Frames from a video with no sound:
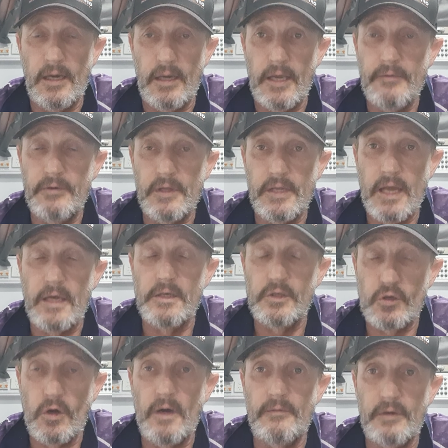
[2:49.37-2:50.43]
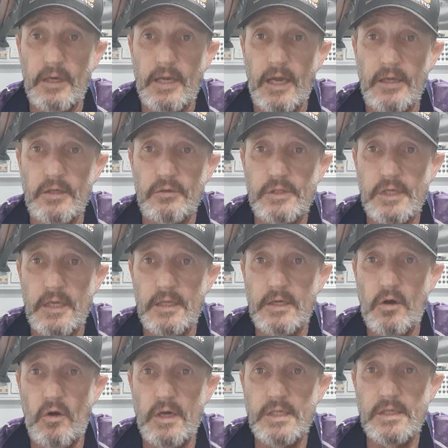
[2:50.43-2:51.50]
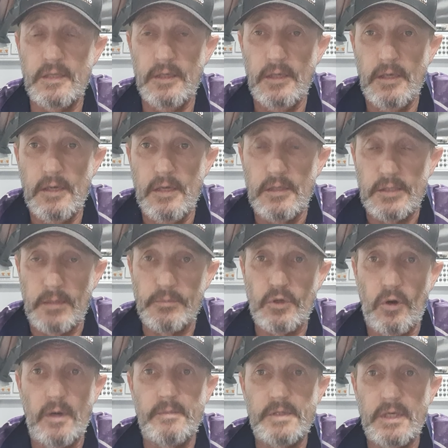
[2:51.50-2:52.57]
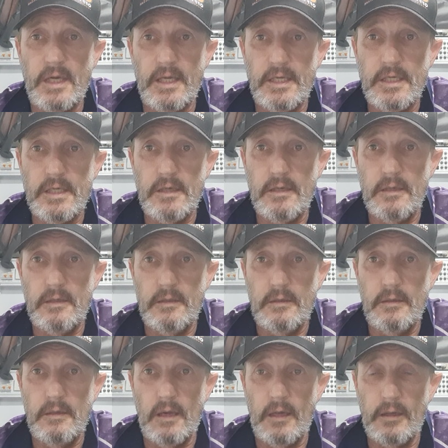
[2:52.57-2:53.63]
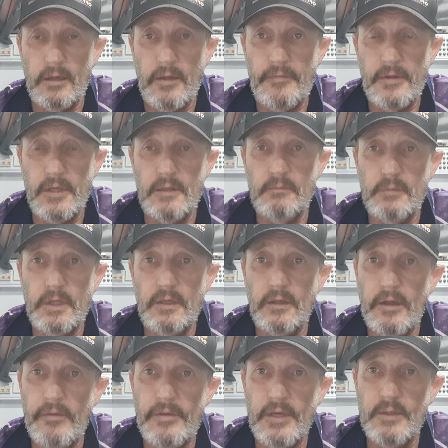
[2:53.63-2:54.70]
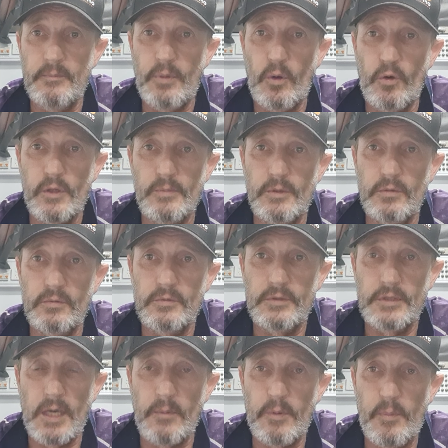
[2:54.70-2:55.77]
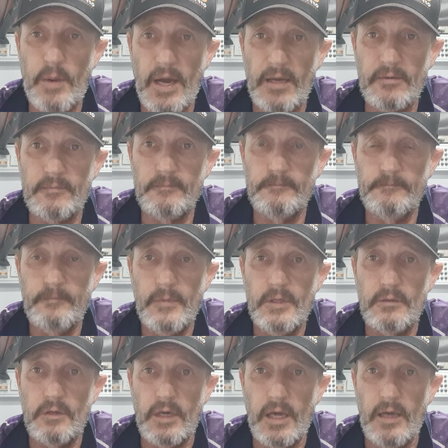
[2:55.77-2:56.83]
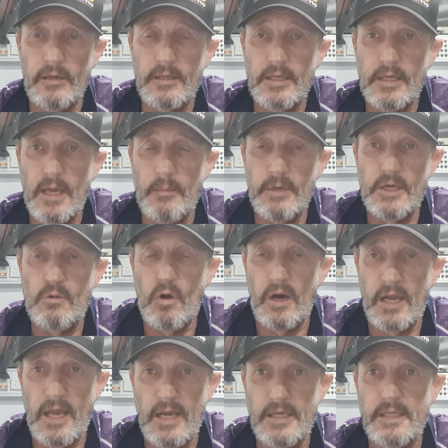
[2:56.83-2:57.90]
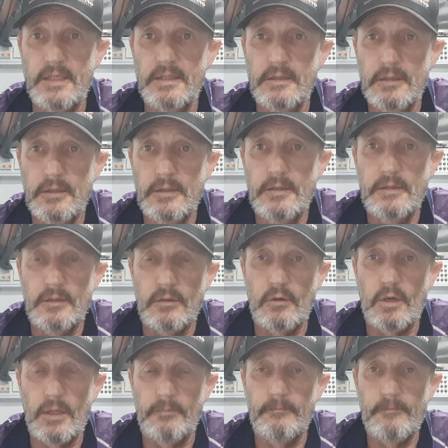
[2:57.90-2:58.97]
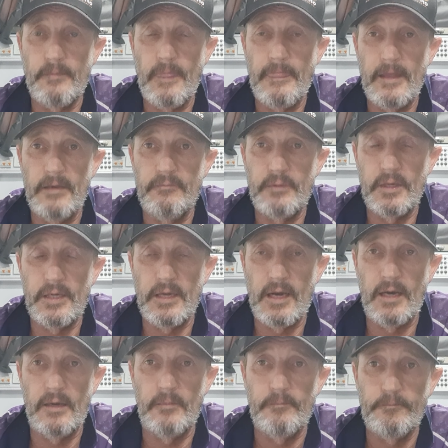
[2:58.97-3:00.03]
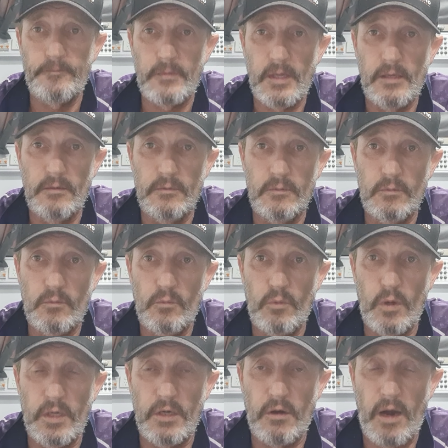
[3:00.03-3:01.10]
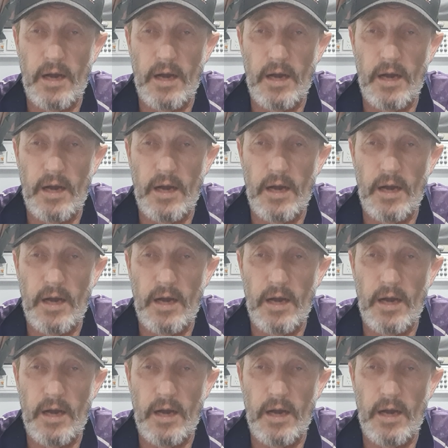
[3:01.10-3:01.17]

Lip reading: even the Enerdrive, you'll see the guys, sometimes a little lithium portable jumper pack, can be quite handy, if when you're